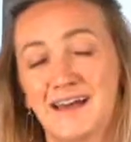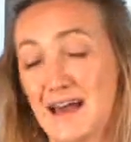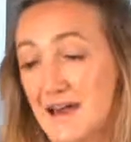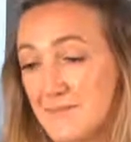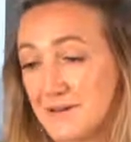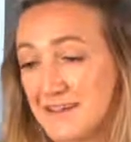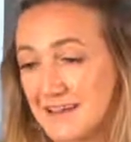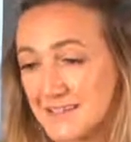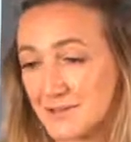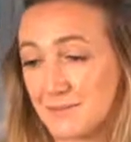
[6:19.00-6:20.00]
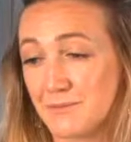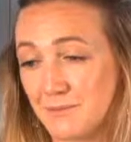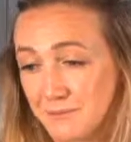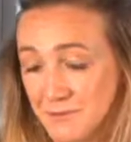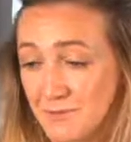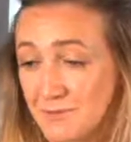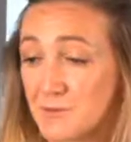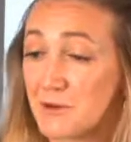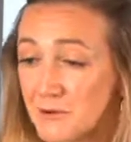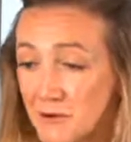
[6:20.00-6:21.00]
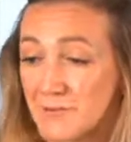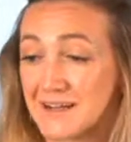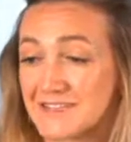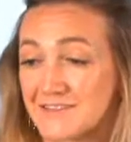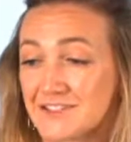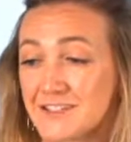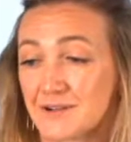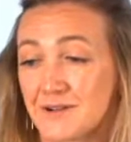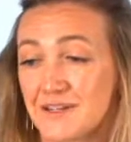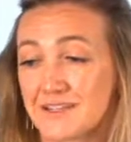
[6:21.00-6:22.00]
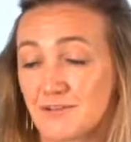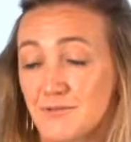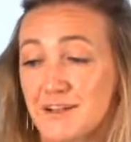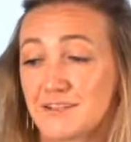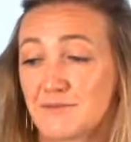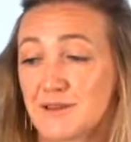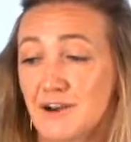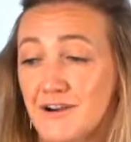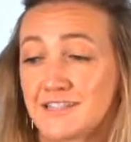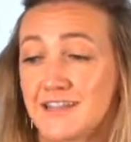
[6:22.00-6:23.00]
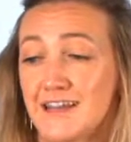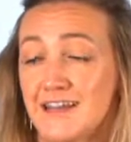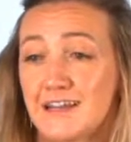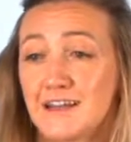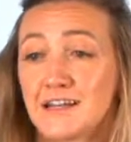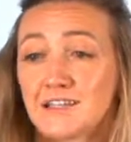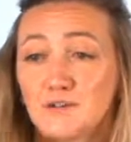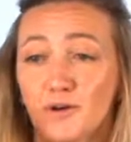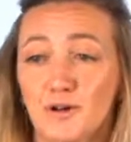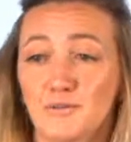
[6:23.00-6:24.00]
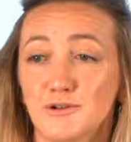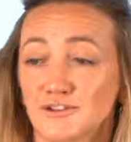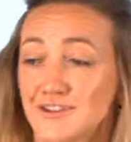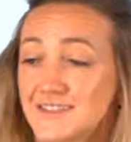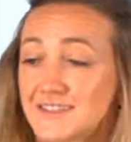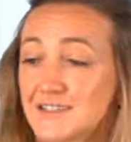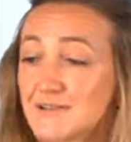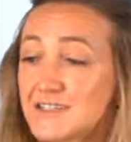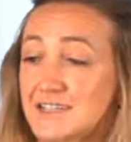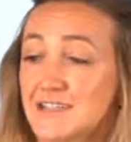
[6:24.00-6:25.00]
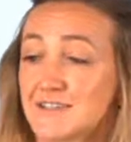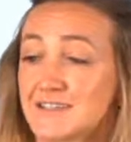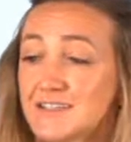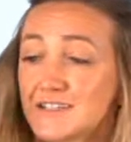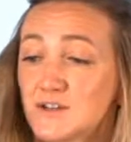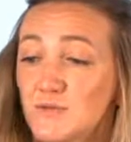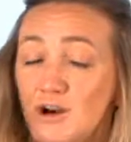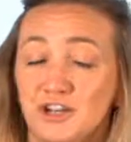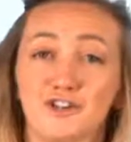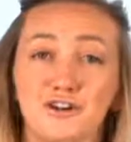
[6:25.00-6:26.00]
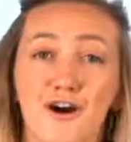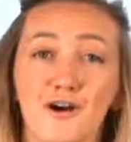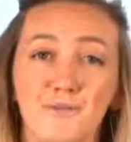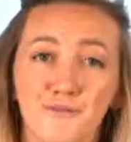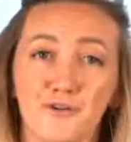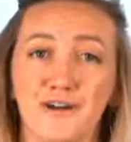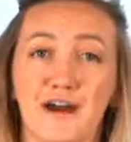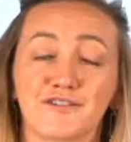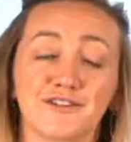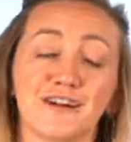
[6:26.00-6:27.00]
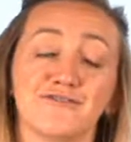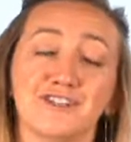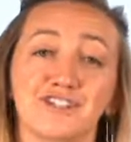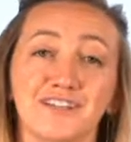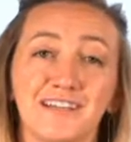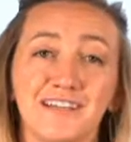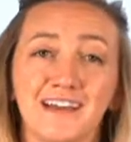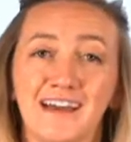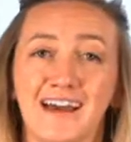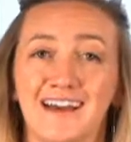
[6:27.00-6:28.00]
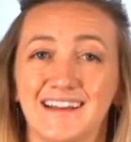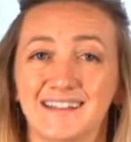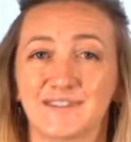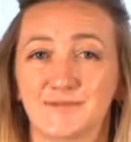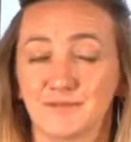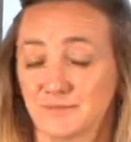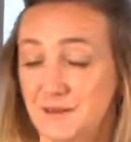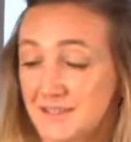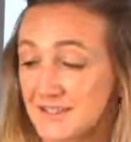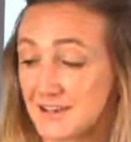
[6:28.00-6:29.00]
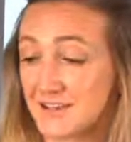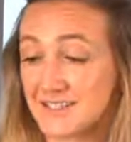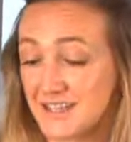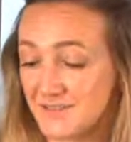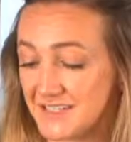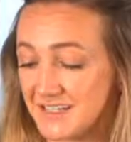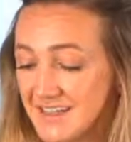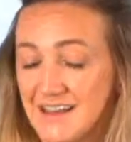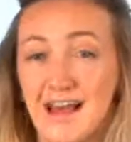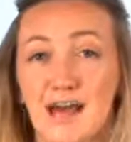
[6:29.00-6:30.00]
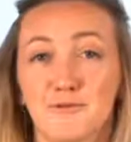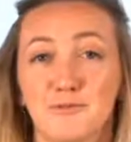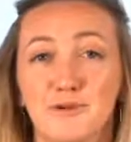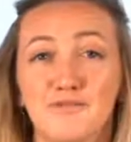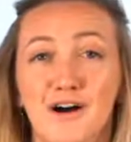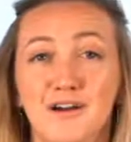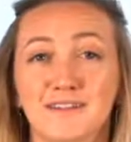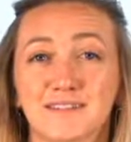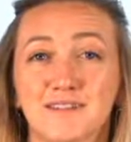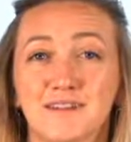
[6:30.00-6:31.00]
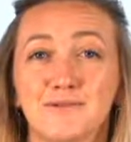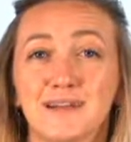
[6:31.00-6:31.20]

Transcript: But yeah, so we're going back to the original story. It's a reminder from the RTA to all motorists to continuously to wash your car before and after every journey. It's based on your safety. And we'll move on. So the